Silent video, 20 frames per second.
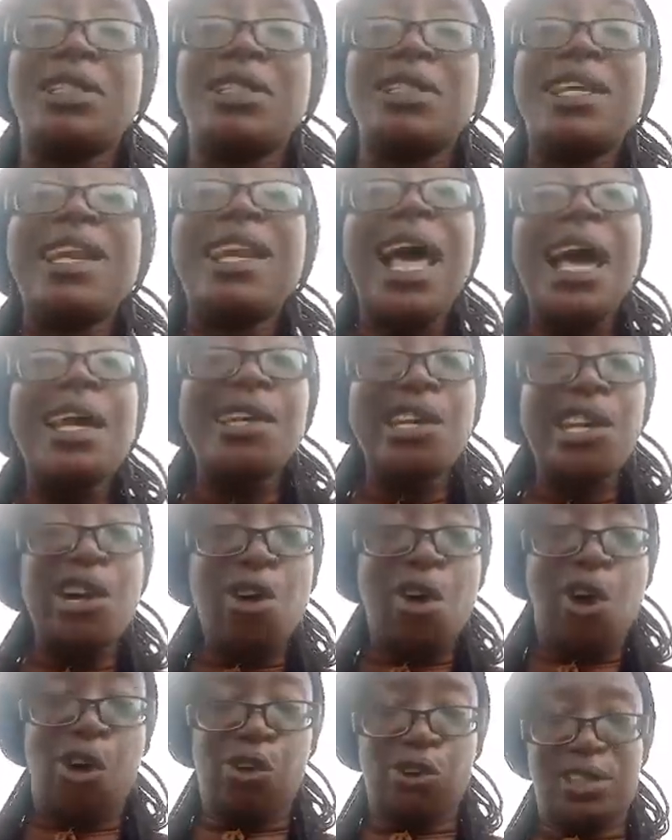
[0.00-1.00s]
the landing
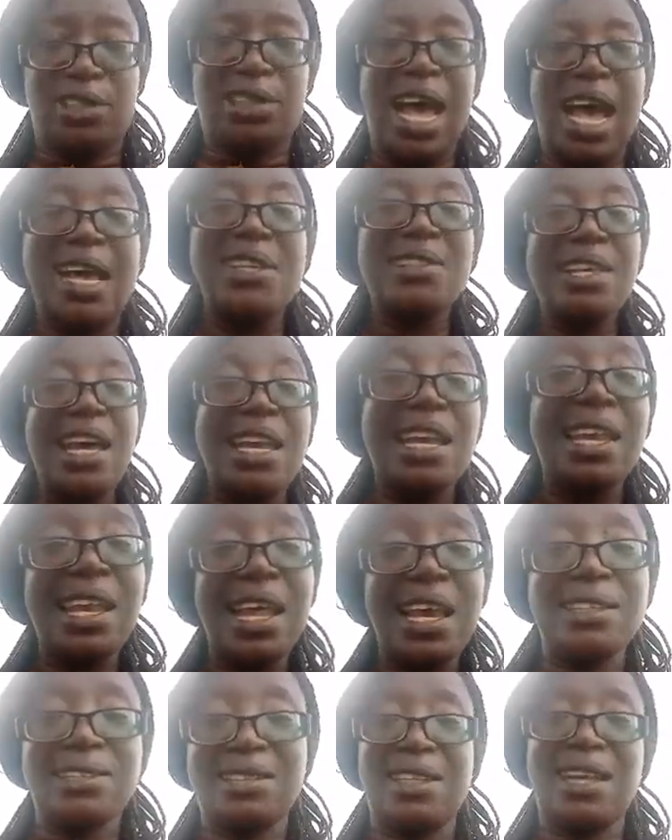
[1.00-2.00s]
cost as a
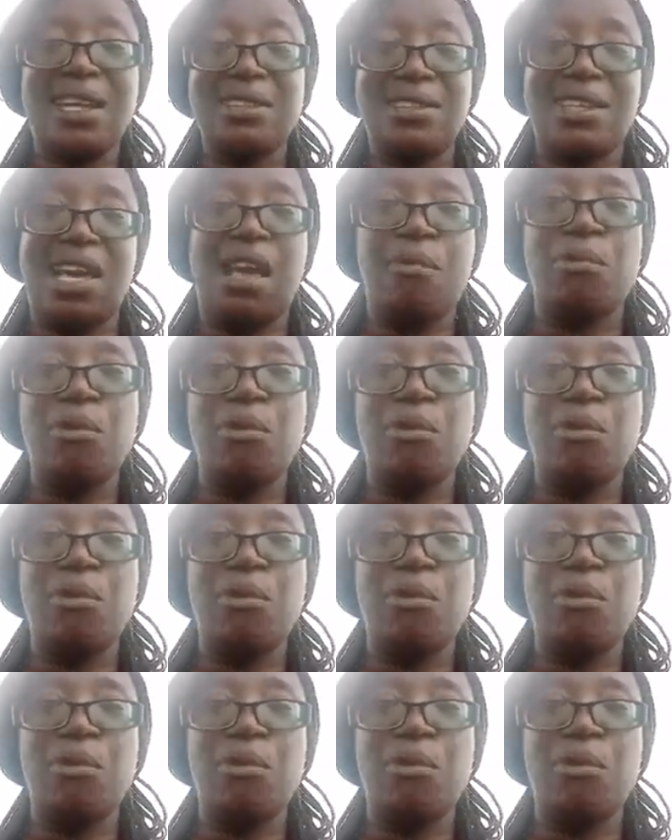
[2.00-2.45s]
length that time